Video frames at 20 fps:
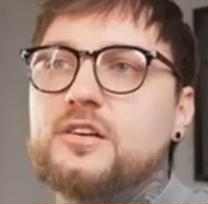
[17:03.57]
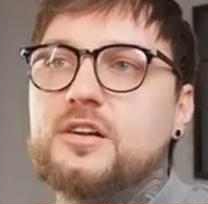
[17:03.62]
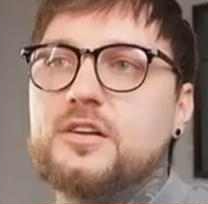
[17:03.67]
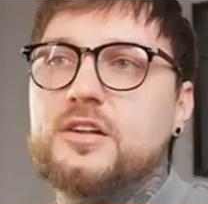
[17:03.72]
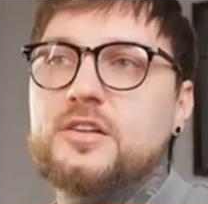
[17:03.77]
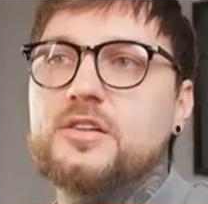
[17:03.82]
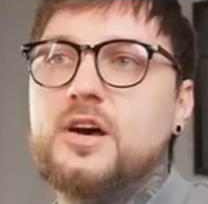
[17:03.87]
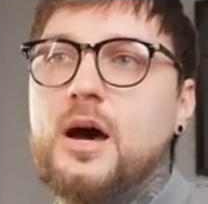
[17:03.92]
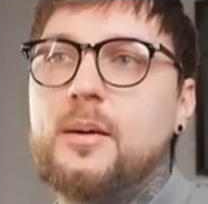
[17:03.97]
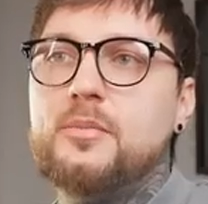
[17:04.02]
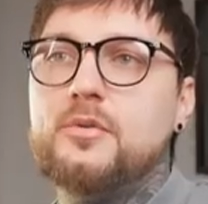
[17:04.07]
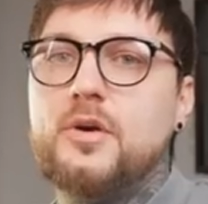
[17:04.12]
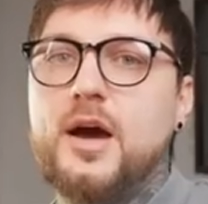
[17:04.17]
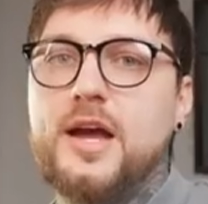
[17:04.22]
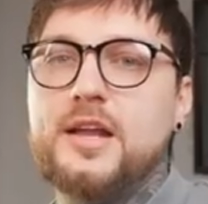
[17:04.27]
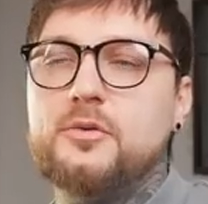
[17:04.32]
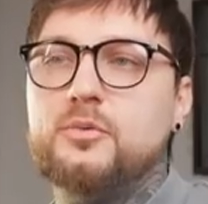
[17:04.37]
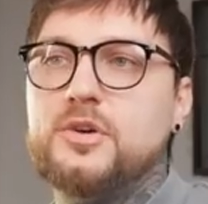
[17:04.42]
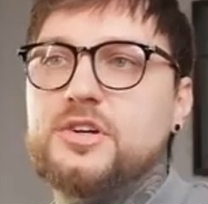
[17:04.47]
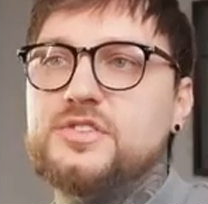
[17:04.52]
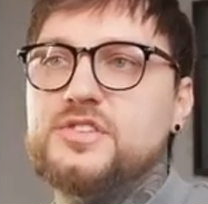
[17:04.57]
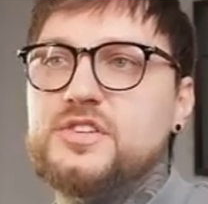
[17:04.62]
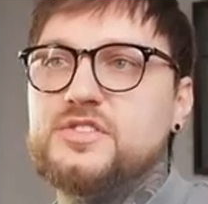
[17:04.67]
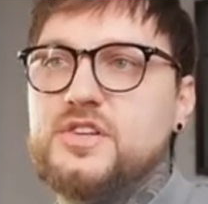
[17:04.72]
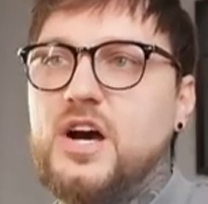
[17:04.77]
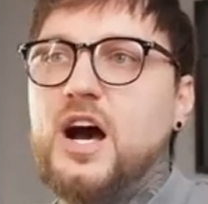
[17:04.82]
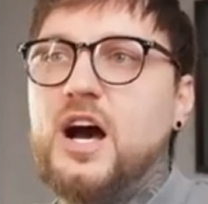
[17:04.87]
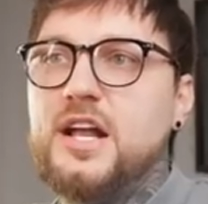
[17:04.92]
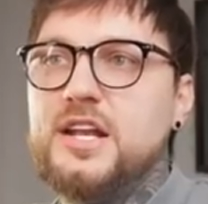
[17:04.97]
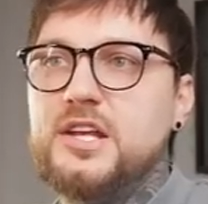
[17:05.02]
at the top right where it says
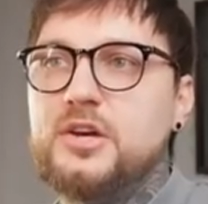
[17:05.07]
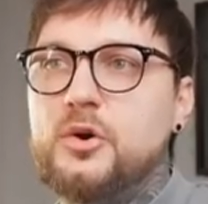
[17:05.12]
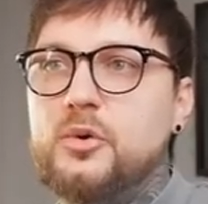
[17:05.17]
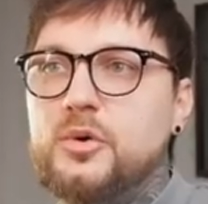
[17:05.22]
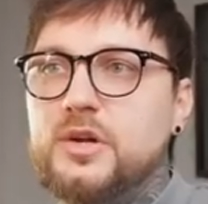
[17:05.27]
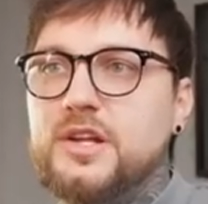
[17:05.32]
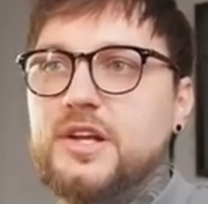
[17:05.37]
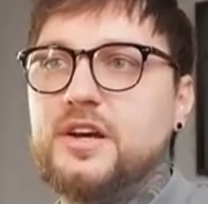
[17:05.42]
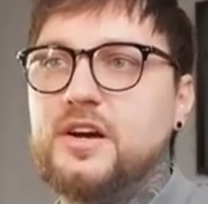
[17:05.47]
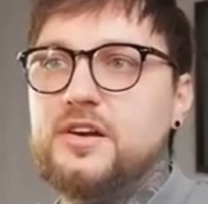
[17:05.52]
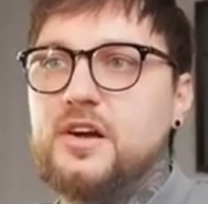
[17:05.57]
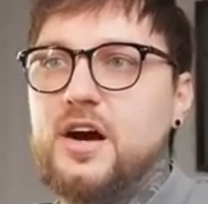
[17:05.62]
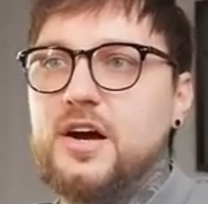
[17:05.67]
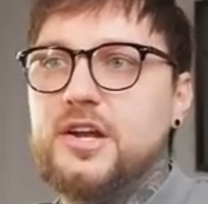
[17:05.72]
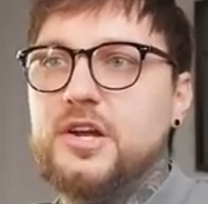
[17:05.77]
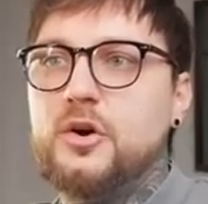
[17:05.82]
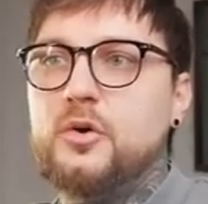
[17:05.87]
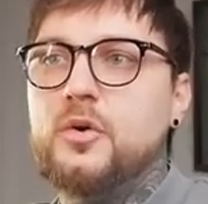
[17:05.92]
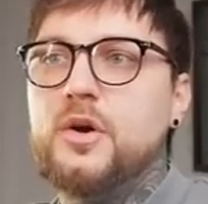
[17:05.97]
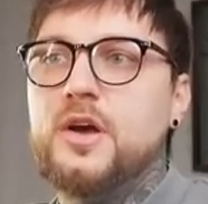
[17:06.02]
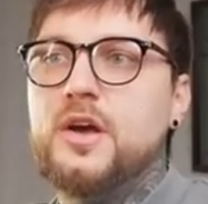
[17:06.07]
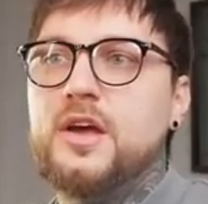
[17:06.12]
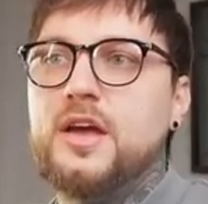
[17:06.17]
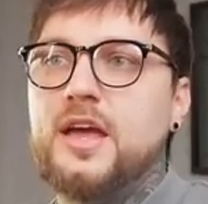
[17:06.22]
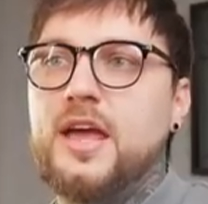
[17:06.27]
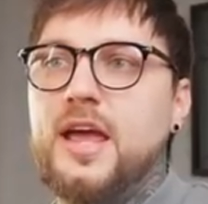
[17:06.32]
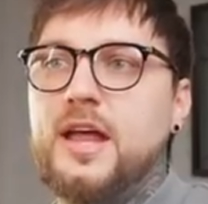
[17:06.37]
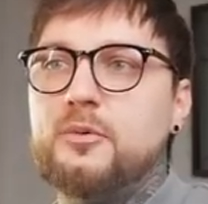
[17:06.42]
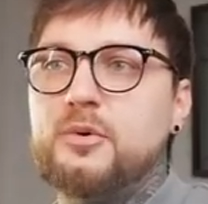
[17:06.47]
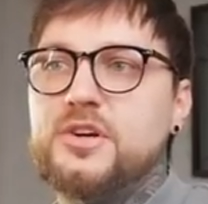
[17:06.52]
audio, click on audio,
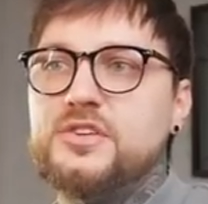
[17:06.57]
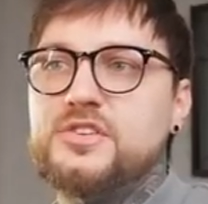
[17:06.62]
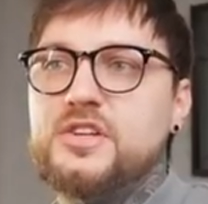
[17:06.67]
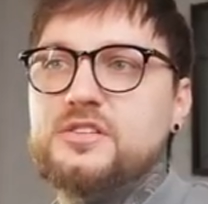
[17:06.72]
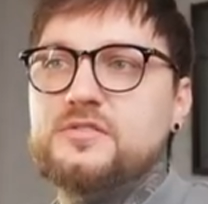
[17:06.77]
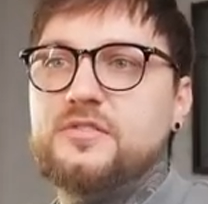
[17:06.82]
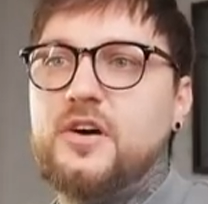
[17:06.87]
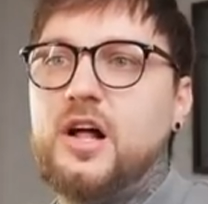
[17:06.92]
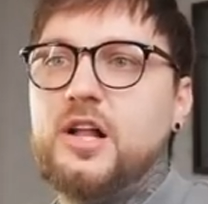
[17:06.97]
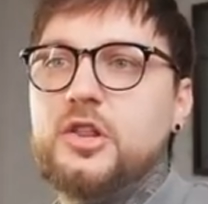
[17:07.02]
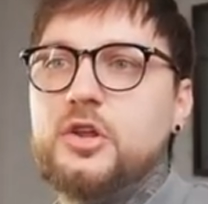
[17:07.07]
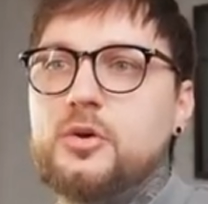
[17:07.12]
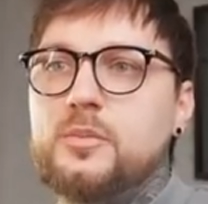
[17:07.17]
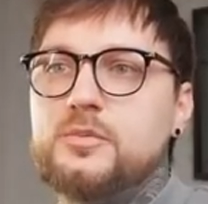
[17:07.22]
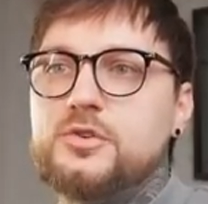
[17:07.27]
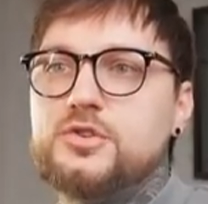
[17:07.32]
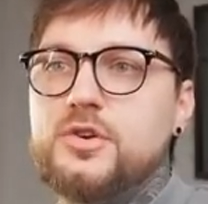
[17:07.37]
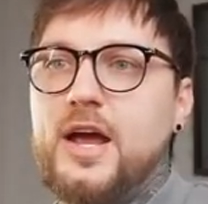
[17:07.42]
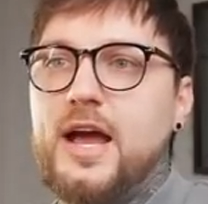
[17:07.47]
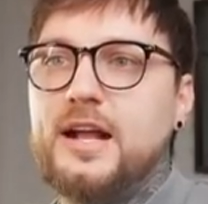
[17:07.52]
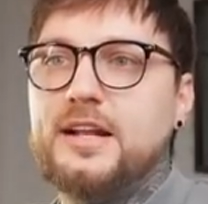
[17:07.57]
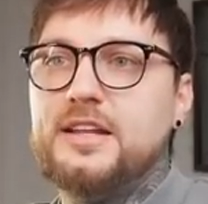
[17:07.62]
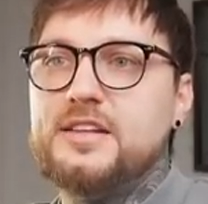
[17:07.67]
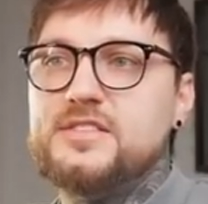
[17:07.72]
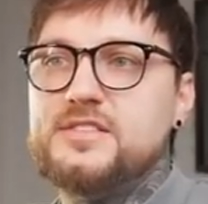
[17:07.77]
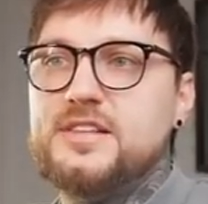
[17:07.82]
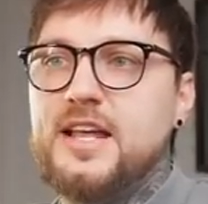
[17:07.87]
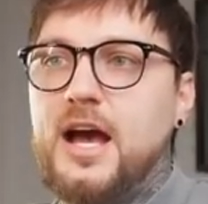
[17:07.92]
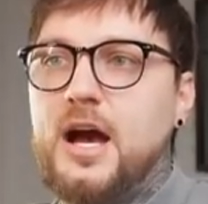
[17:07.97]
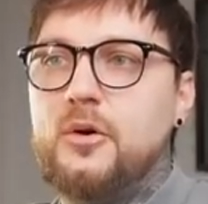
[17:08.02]
and where it says volume, drag
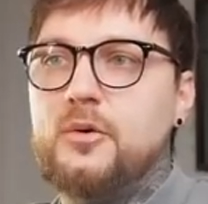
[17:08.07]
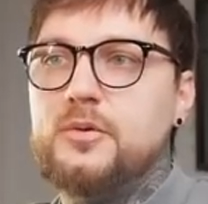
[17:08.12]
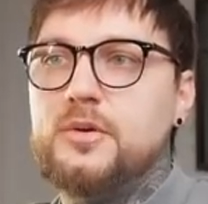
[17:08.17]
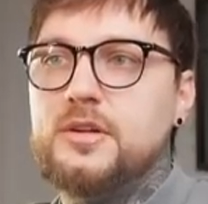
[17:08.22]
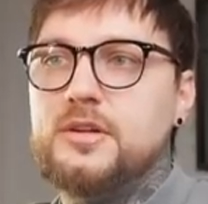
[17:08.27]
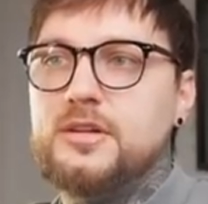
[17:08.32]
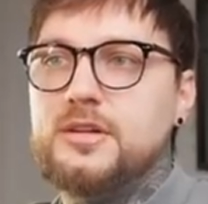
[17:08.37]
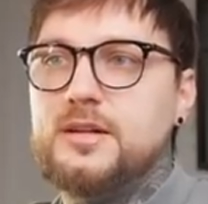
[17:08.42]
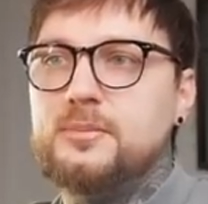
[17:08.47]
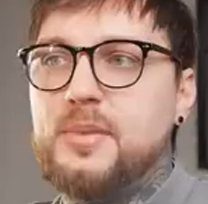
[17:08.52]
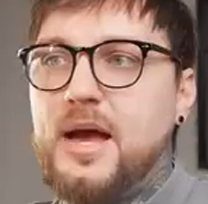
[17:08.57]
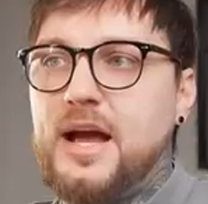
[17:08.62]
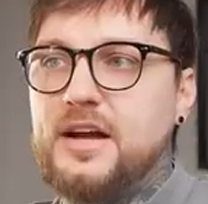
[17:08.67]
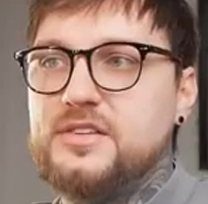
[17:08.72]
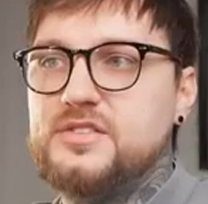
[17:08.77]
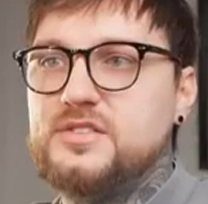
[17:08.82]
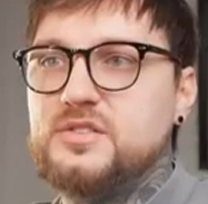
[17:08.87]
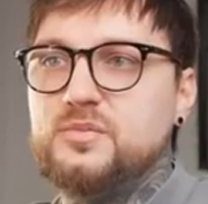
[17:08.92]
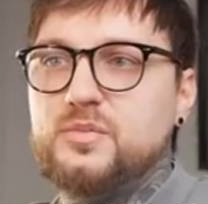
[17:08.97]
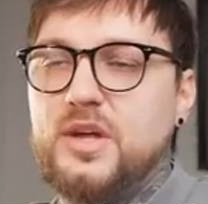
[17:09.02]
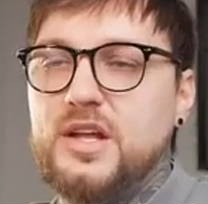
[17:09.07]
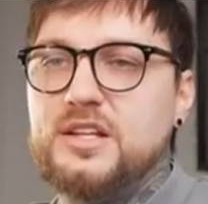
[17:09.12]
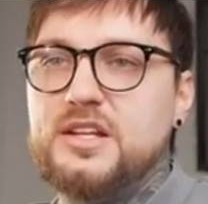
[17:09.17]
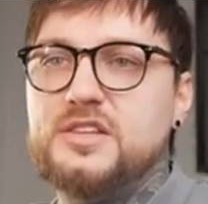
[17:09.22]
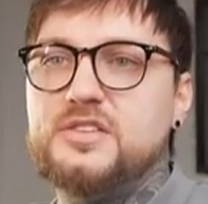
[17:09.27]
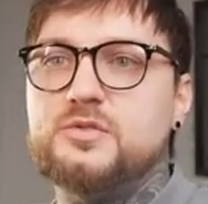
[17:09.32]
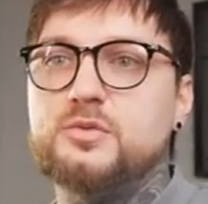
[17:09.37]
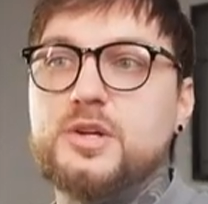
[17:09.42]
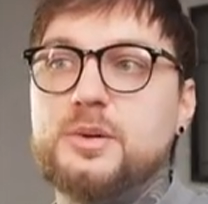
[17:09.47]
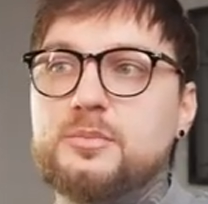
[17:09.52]
this down to the max. And
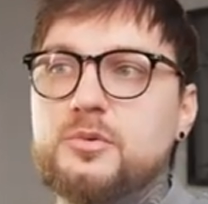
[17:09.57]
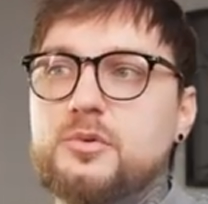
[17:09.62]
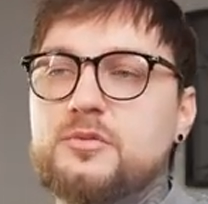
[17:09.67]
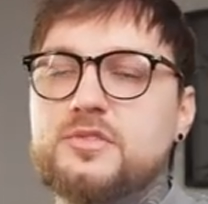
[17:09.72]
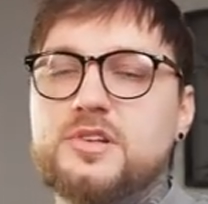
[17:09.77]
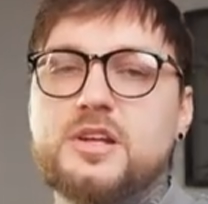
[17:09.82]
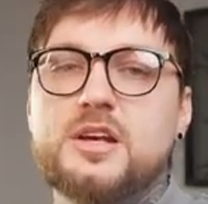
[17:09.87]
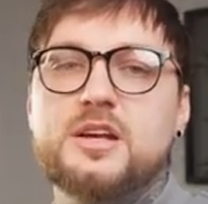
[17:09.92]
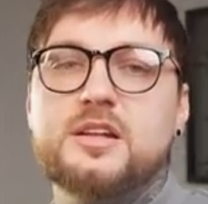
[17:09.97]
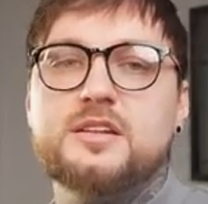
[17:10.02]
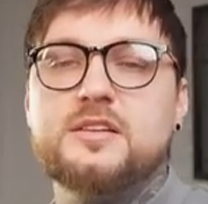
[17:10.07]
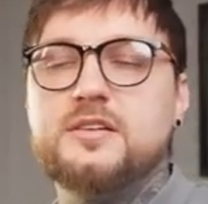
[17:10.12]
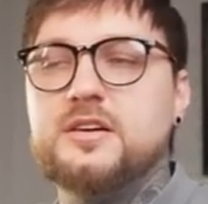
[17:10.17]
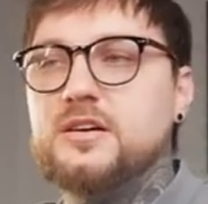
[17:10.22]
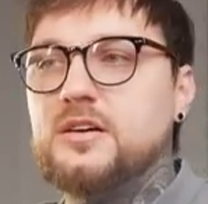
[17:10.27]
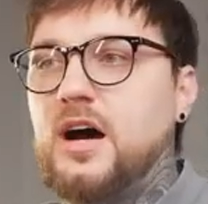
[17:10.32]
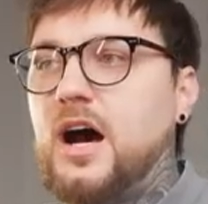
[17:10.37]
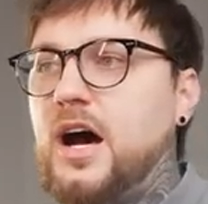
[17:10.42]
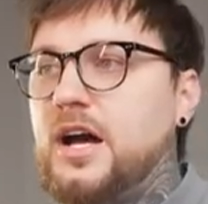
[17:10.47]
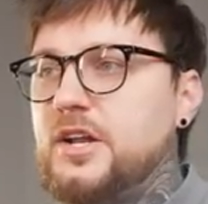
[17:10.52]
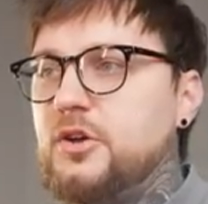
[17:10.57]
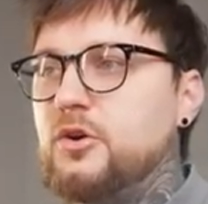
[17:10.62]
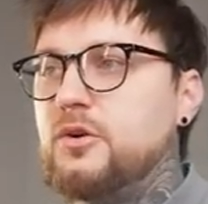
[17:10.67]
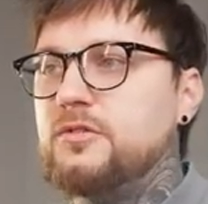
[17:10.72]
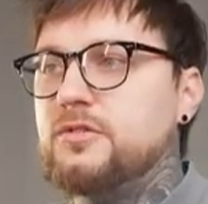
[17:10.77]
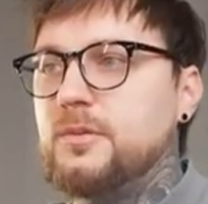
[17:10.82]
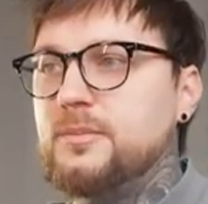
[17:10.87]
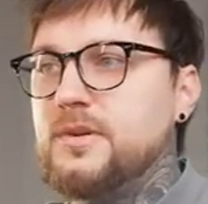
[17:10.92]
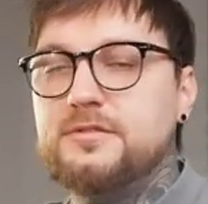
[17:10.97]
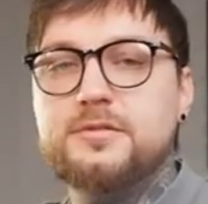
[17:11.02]
this removed the audio
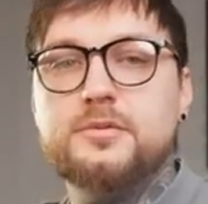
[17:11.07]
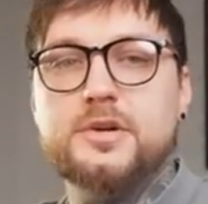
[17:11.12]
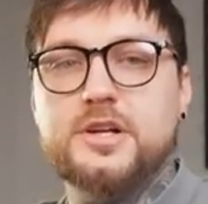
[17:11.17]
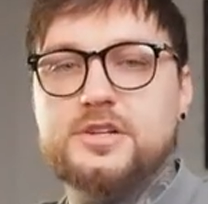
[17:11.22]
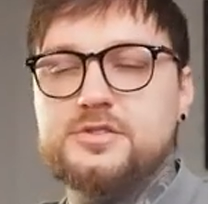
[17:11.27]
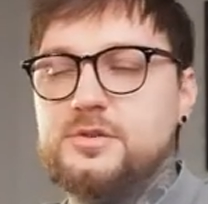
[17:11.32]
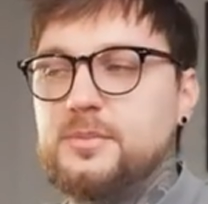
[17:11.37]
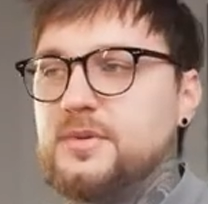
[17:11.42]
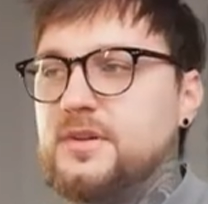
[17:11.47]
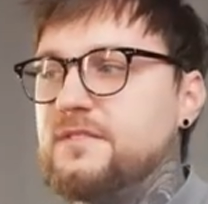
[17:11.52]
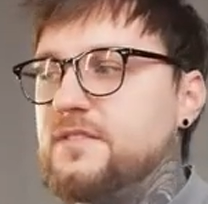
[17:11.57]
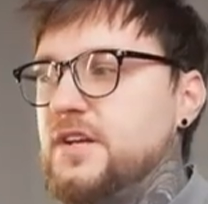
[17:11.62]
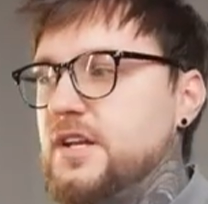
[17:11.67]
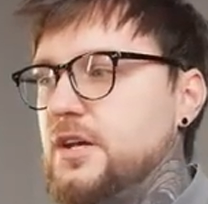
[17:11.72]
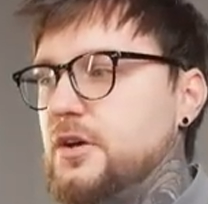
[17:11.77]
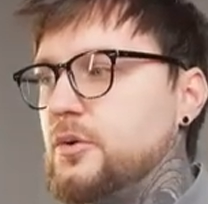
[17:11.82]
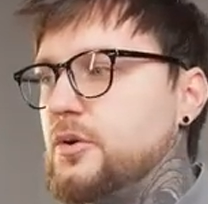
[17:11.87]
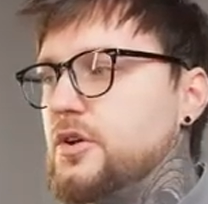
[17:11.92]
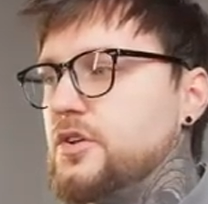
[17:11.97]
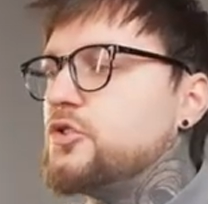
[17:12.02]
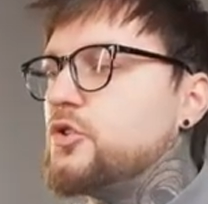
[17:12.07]
from the footage, from the video.